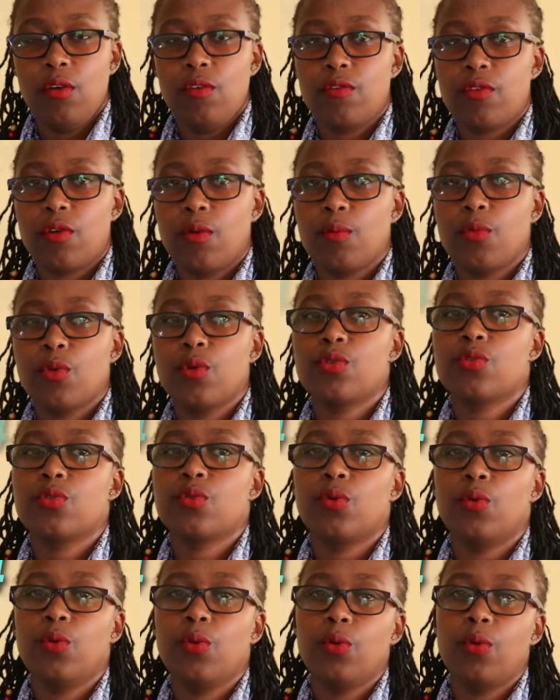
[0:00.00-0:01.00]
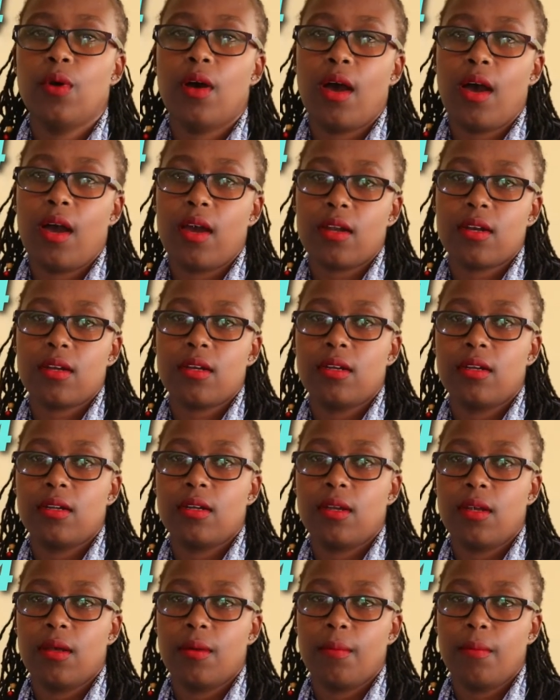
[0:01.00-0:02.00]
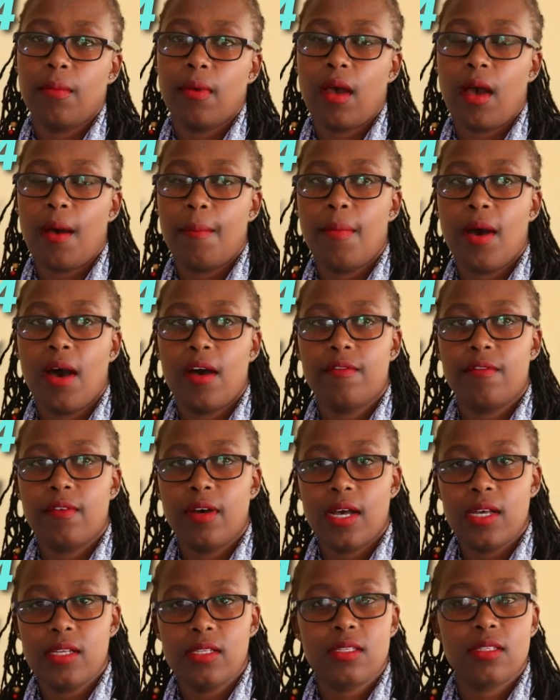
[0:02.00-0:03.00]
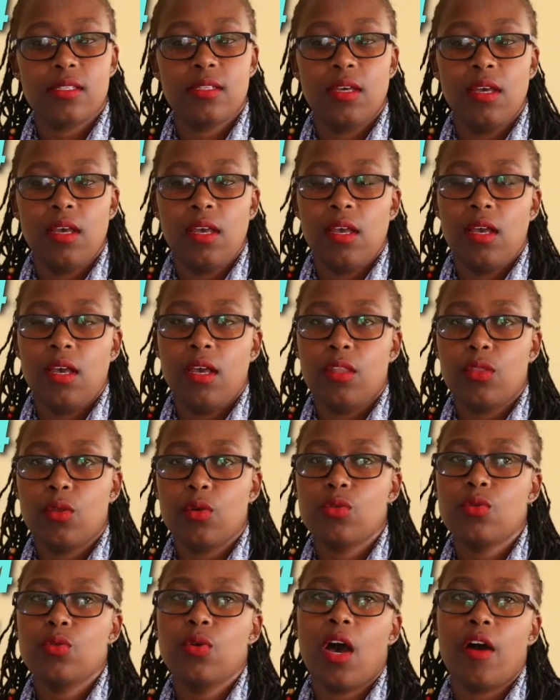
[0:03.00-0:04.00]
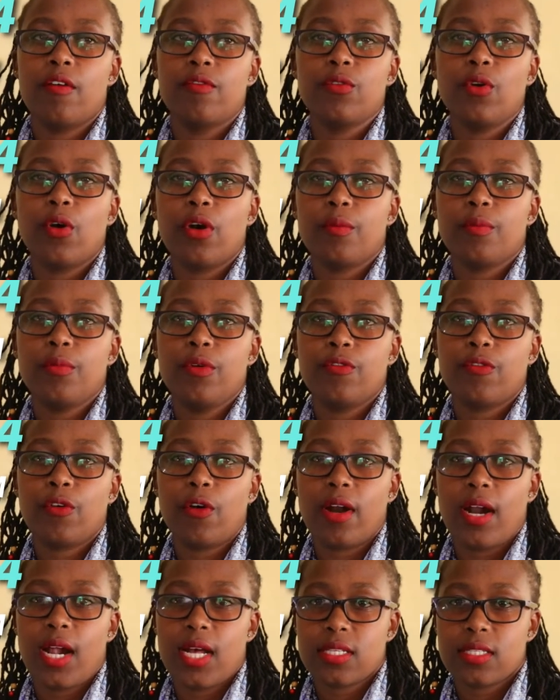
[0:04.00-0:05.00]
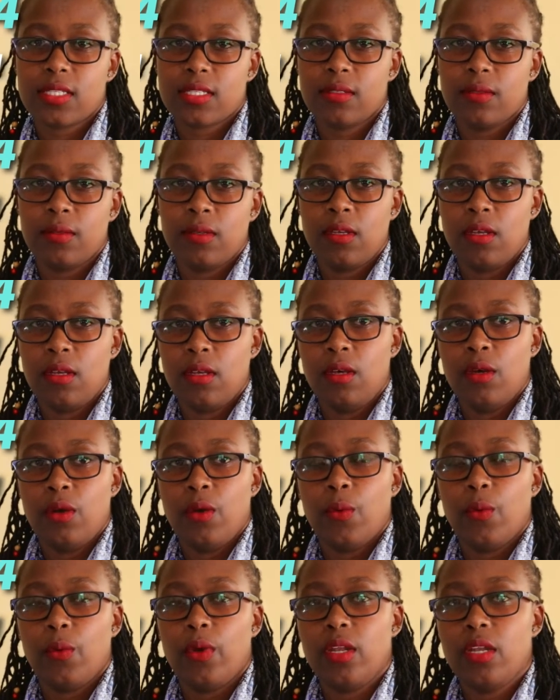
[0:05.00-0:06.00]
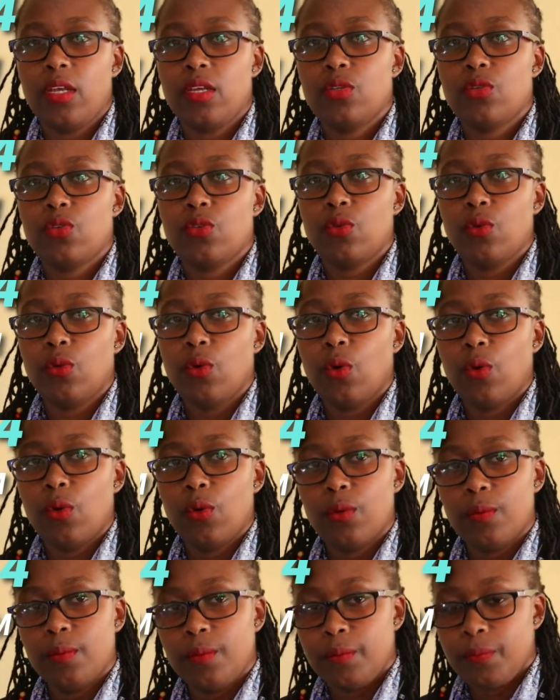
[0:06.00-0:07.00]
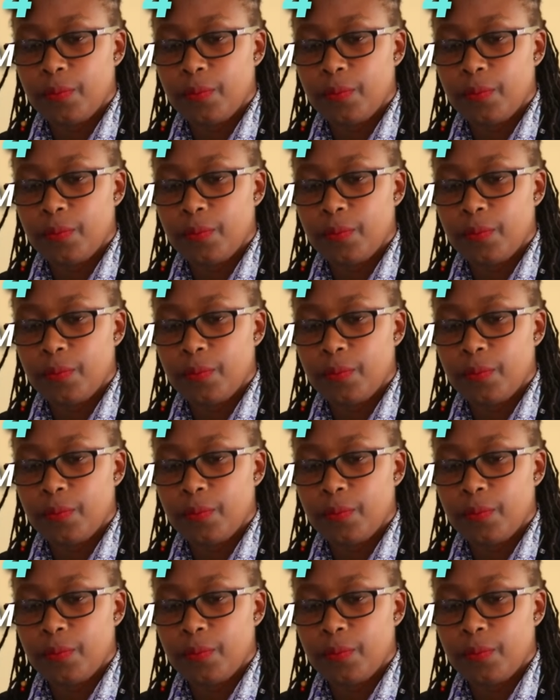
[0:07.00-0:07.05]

from those who are above us and those who have gone before us. We need to know